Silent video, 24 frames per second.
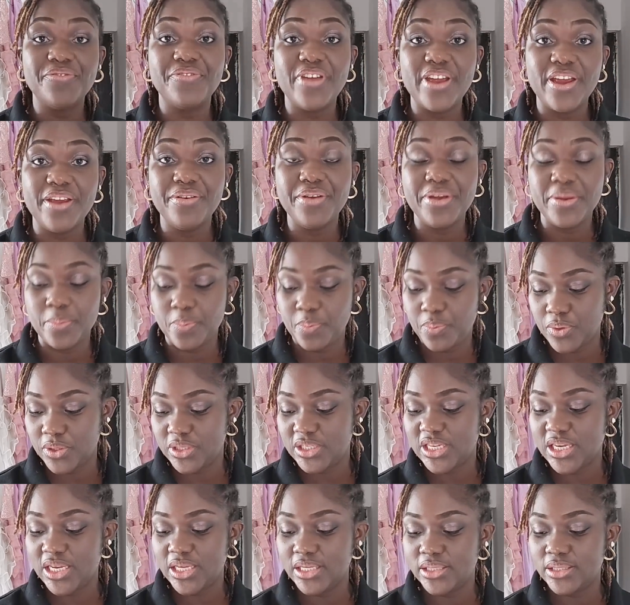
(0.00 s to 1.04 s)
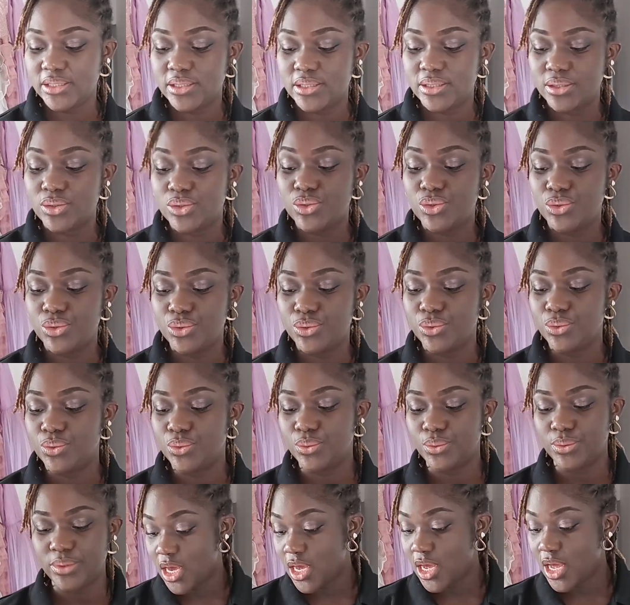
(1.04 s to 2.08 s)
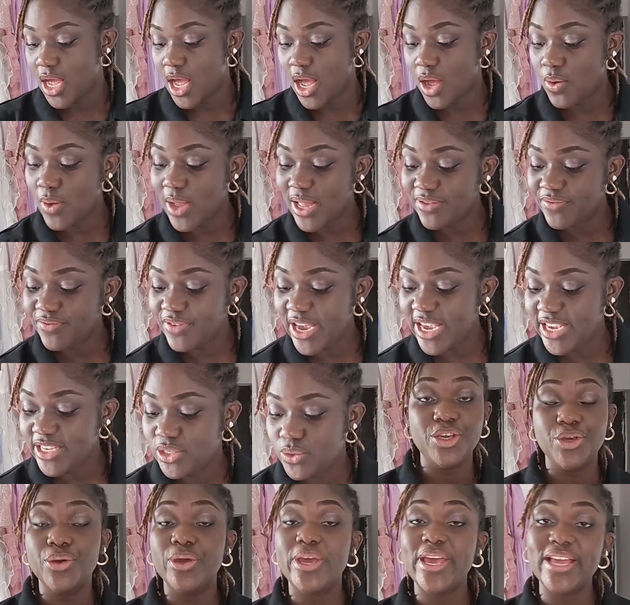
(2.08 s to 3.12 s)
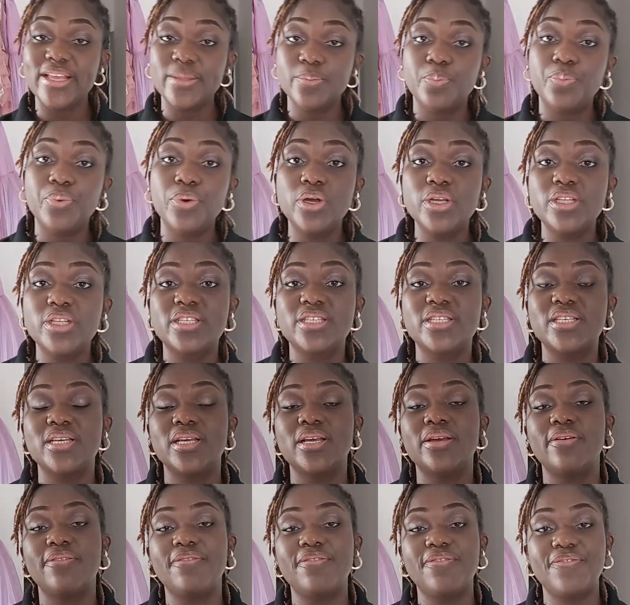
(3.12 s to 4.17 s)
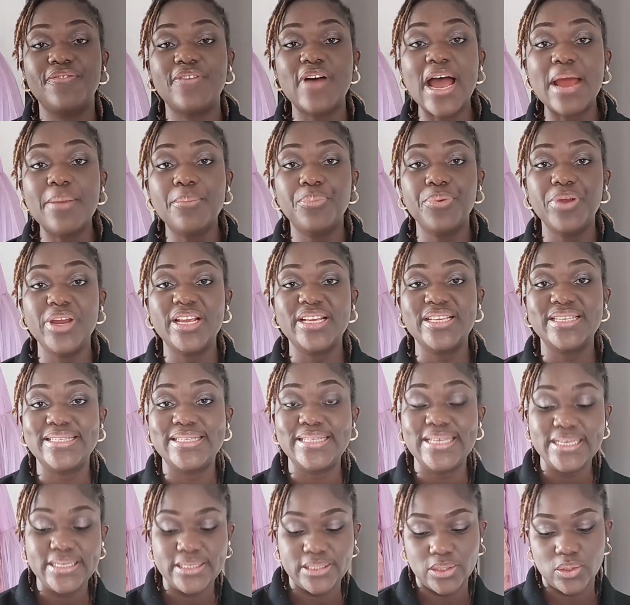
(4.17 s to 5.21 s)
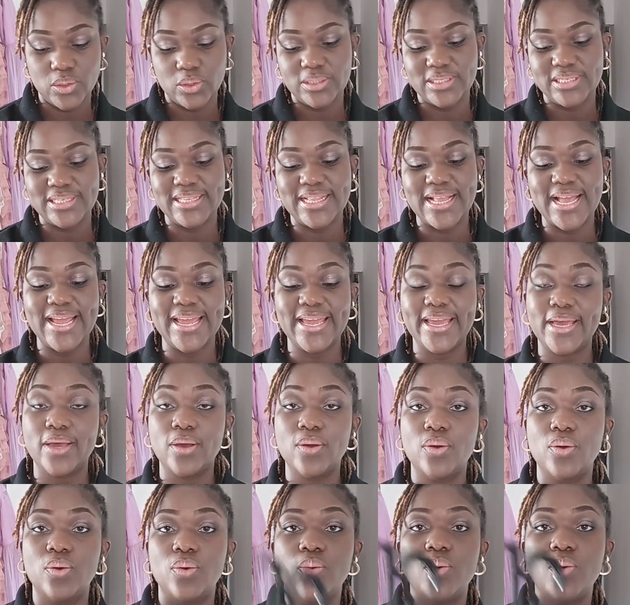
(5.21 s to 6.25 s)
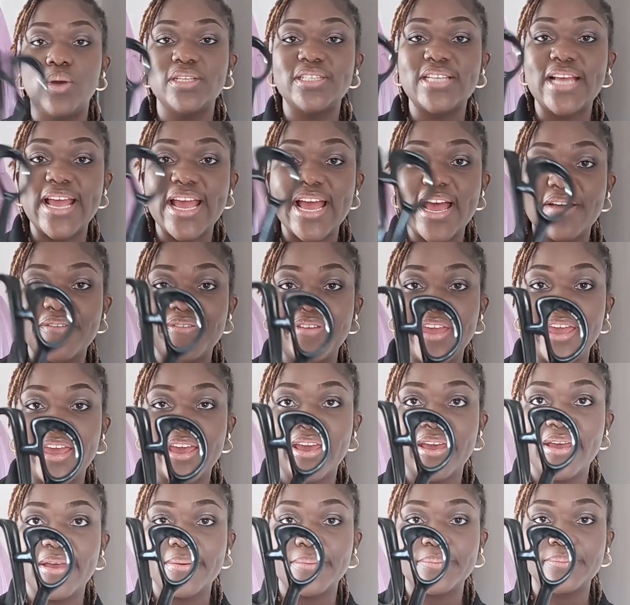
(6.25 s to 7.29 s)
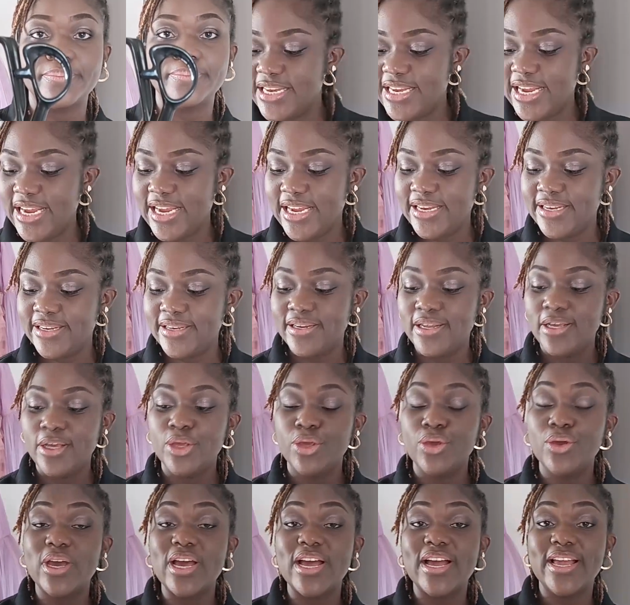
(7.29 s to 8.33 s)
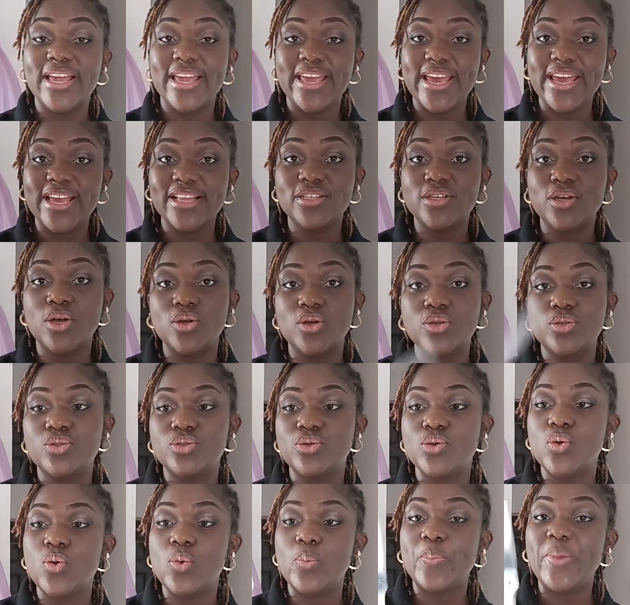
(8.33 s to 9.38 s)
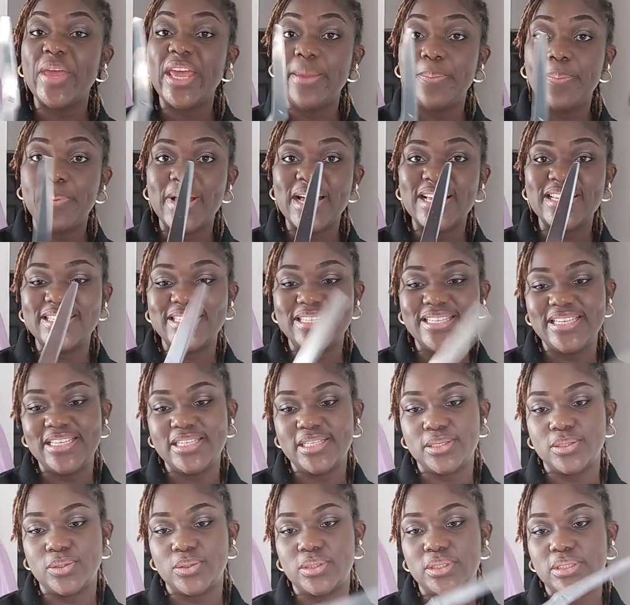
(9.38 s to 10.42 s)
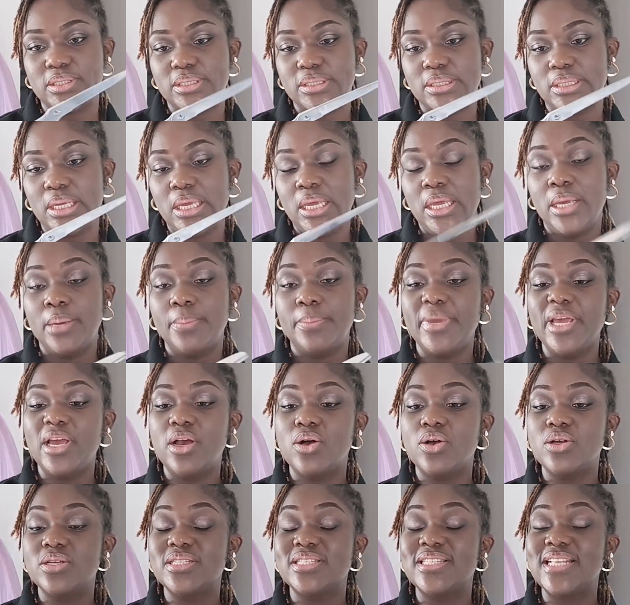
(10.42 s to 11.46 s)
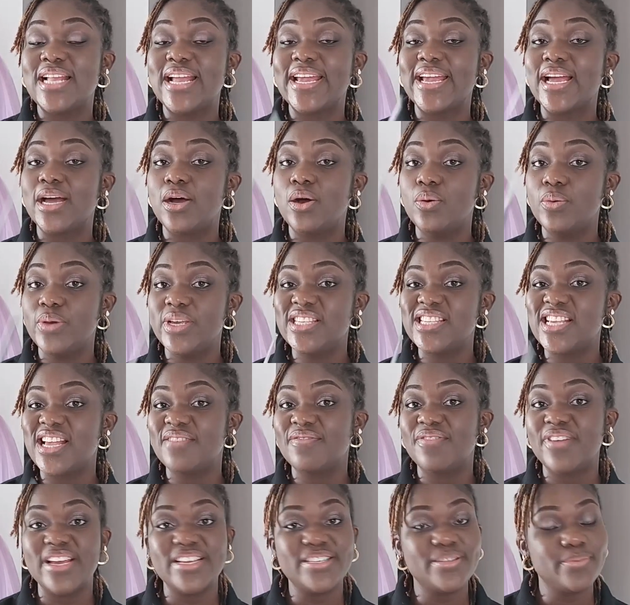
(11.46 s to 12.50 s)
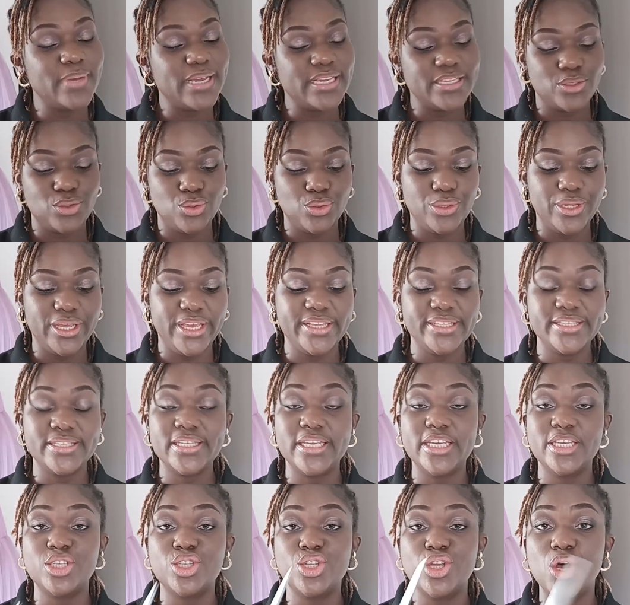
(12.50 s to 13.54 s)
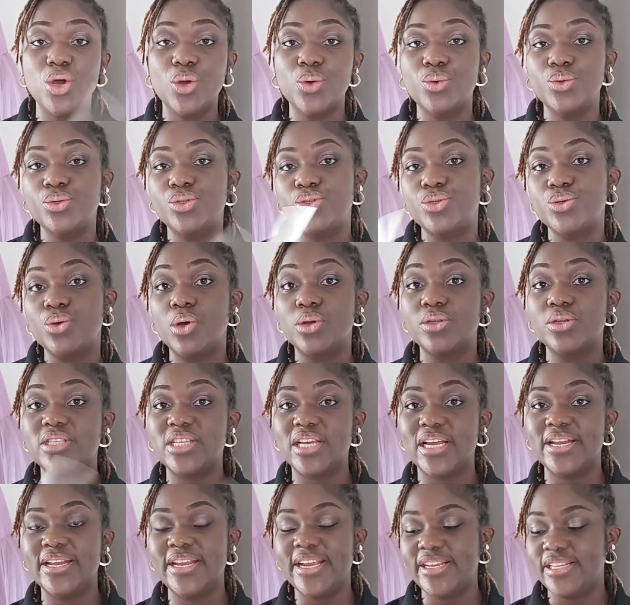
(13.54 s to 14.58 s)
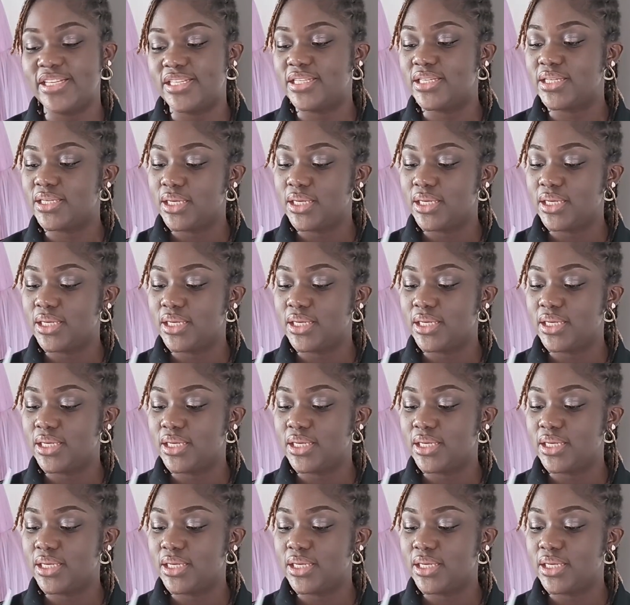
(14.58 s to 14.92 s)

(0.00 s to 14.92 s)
very important tool. I would advise you get both fabric scissors like what I have here. Then you can get also paper scissors, because like I always advise my students, it's not good to alternate